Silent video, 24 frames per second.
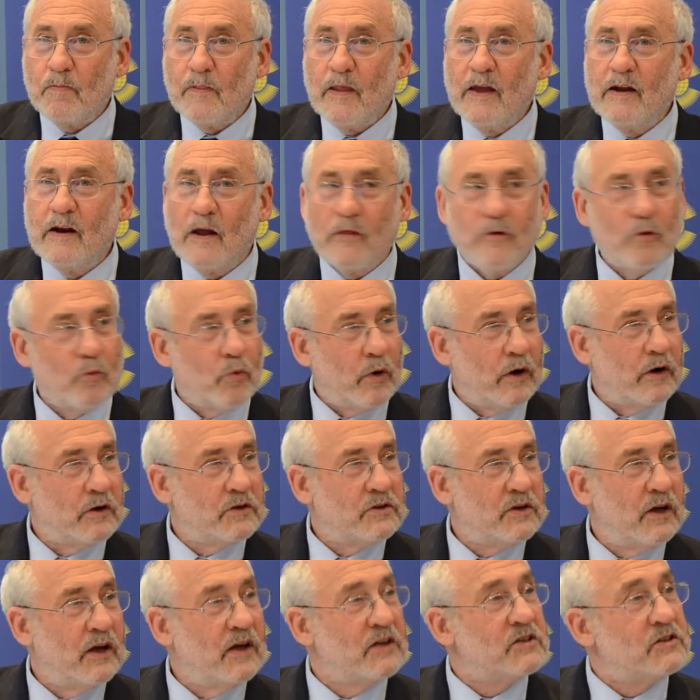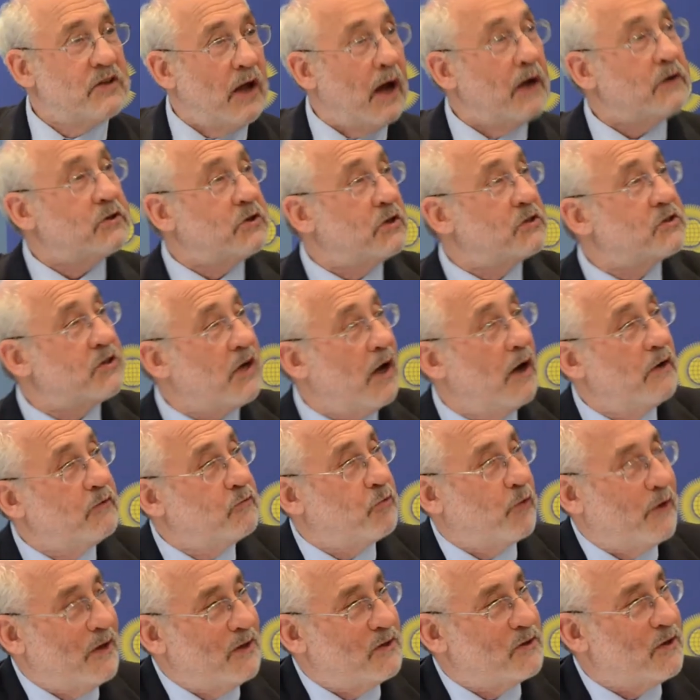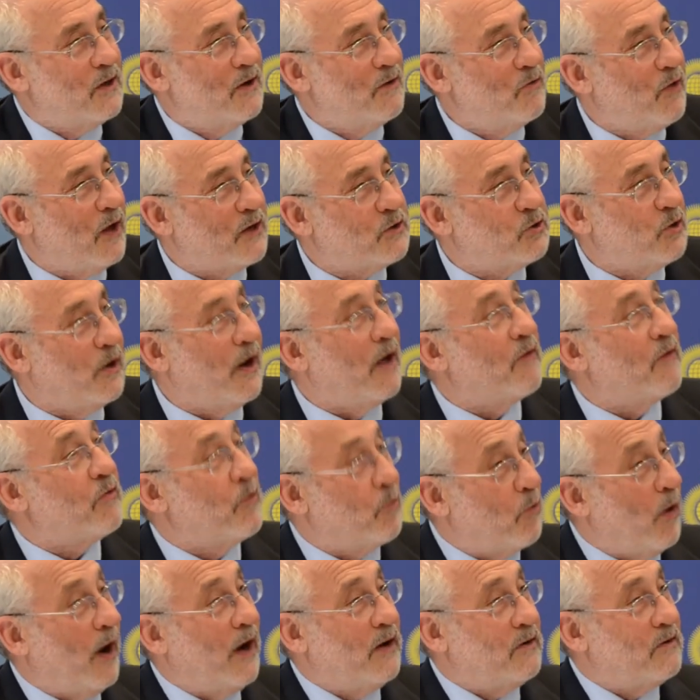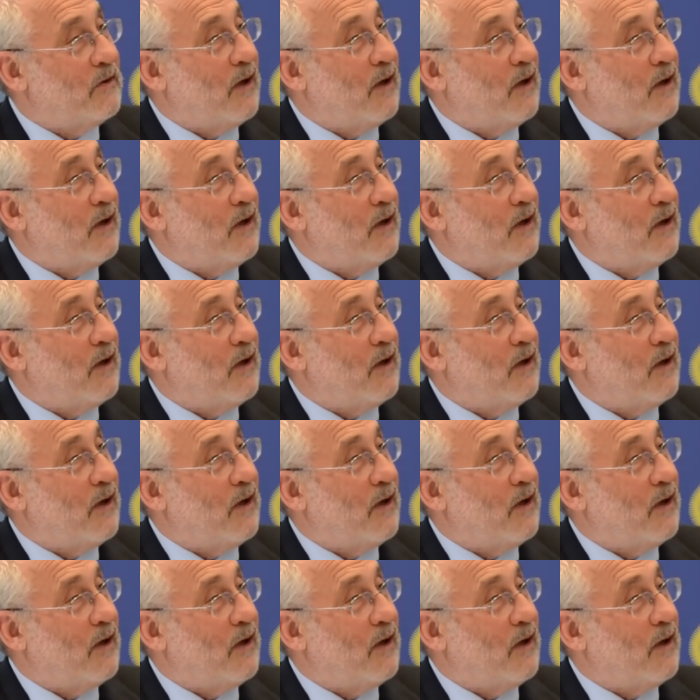In other words, it's not just countries that should have the right.